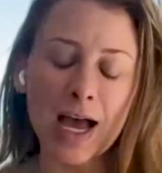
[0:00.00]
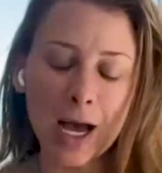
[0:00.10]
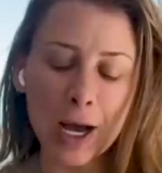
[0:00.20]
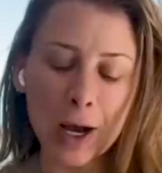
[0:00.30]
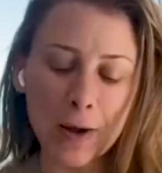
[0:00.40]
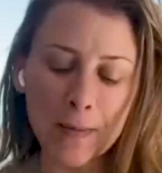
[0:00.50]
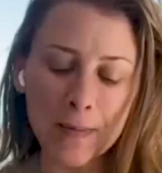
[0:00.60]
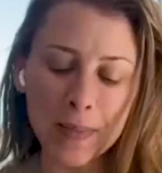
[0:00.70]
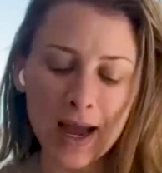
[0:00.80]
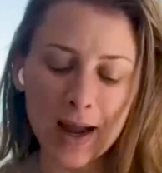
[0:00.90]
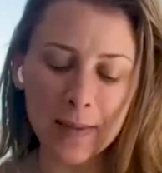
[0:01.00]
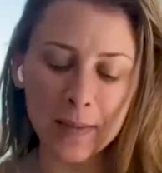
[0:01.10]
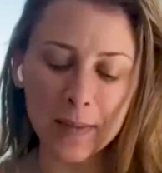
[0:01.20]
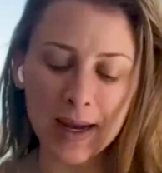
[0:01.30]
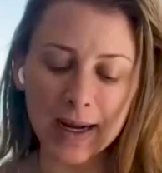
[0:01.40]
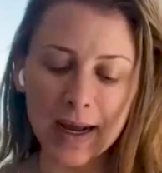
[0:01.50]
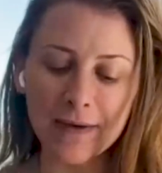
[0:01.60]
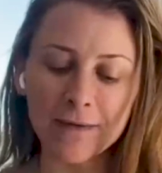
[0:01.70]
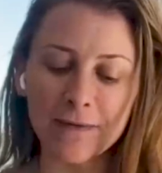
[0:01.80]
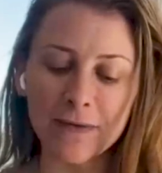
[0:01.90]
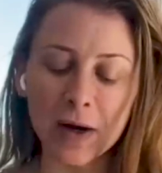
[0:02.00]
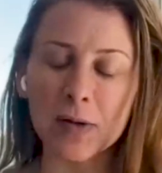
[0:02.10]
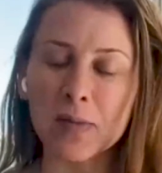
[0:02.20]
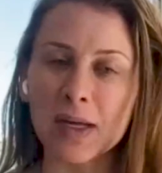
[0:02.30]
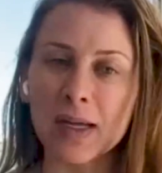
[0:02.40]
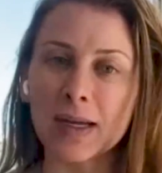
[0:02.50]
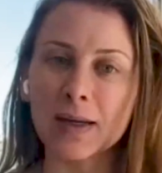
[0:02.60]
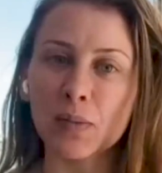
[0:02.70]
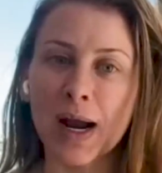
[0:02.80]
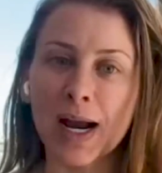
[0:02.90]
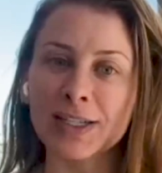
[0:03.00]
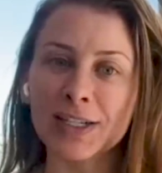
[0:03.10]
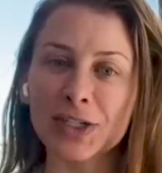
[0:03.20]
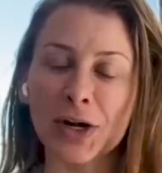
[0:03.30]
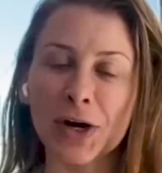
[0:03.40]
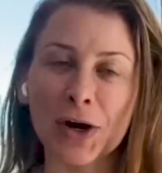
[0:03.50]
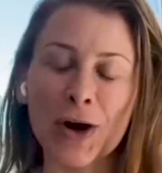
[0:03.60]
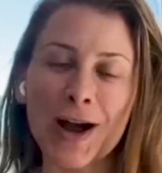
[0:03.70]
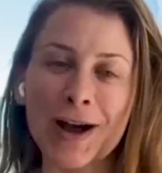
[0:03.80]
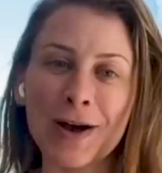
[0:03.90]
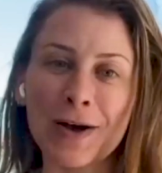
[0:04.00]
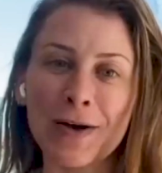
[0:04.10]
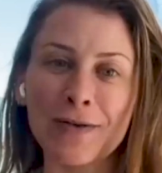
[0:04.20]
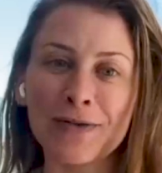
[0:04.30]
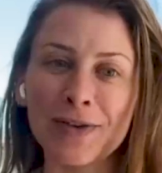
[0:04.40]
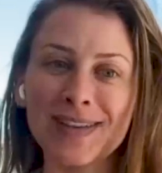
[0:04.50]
I'm like a very big practitioner of